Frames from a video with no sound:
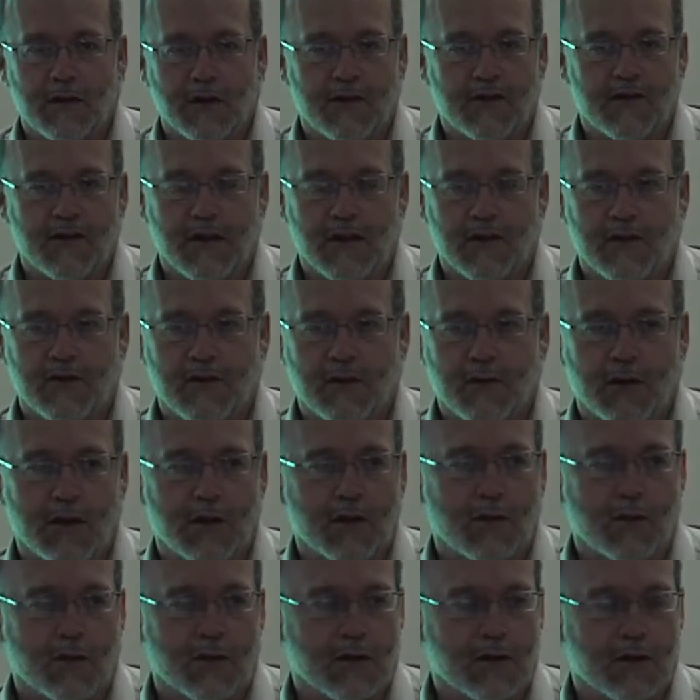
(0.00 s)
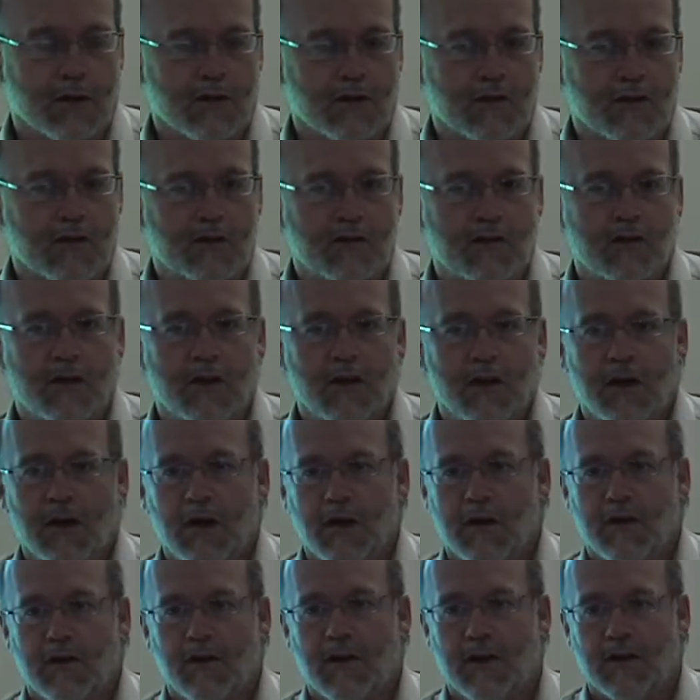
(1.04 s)
a city zoning ordinance
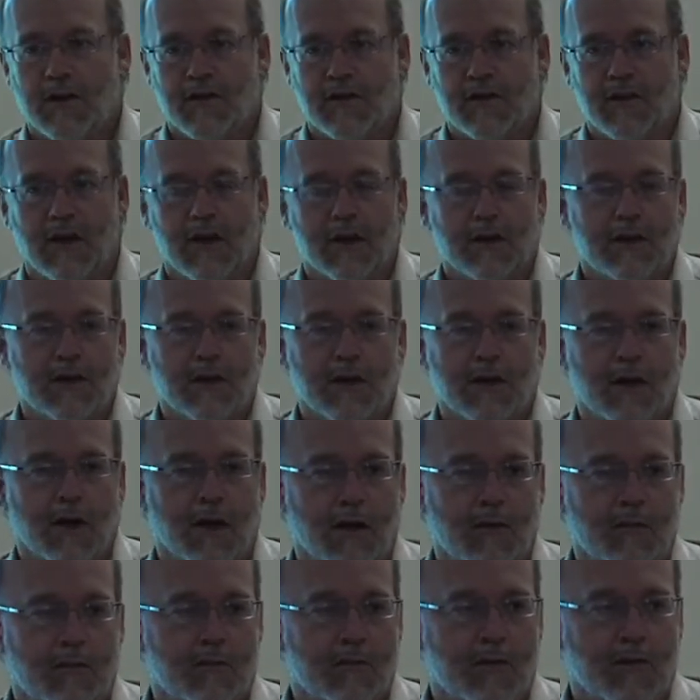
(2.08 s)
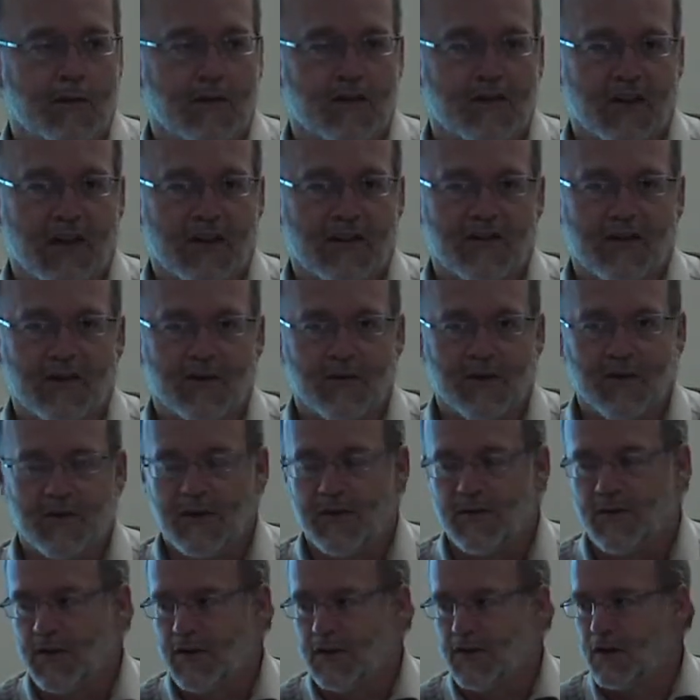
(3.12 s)
that said if it's less than 50
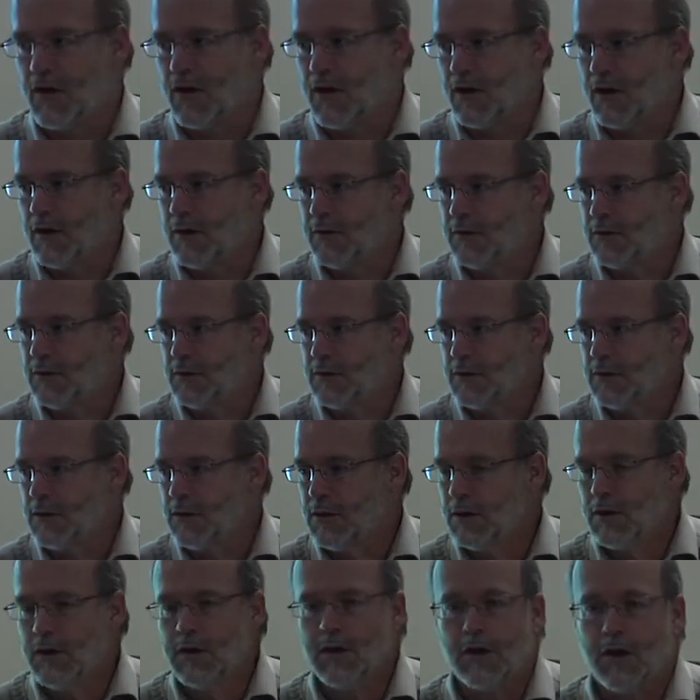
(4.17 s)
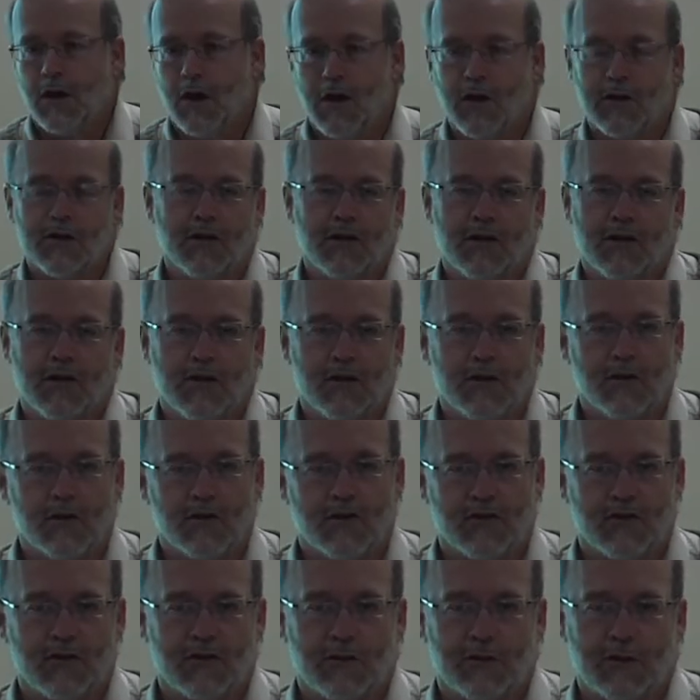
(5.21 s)
feet tall, all you need to do
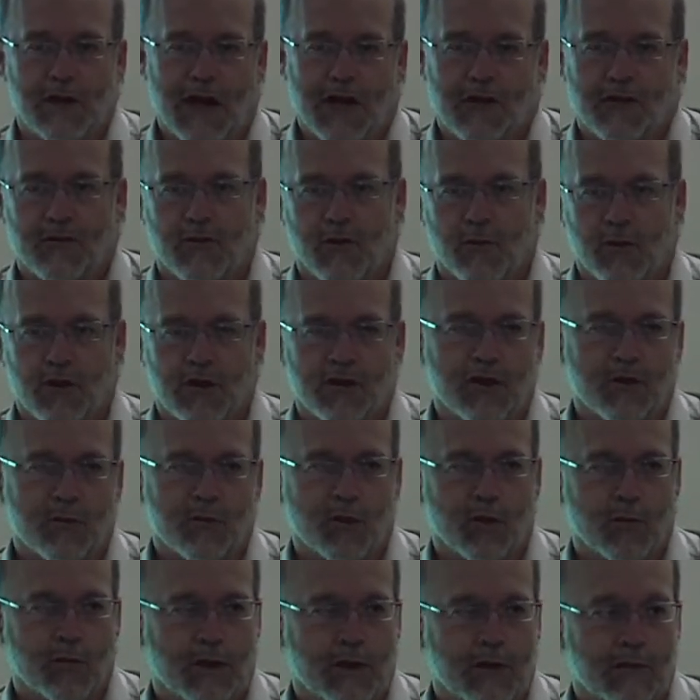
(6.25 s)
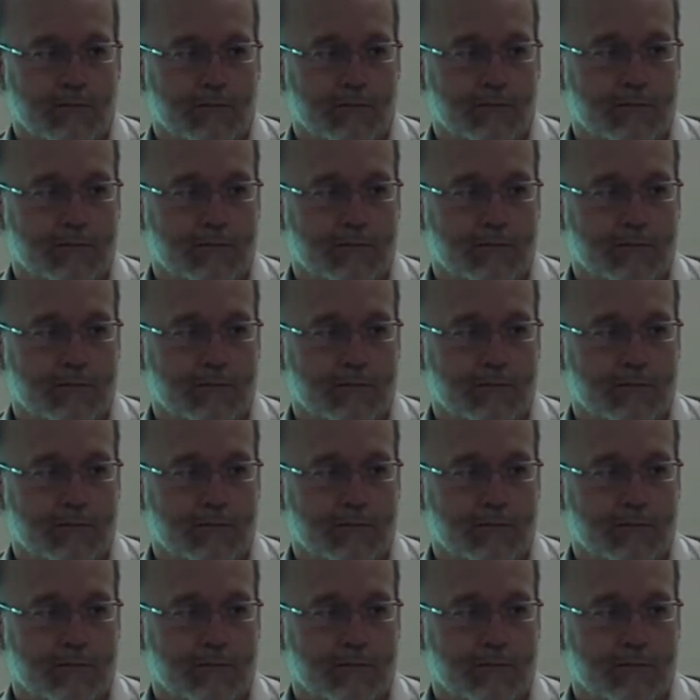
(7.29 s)
is ask for a building permit.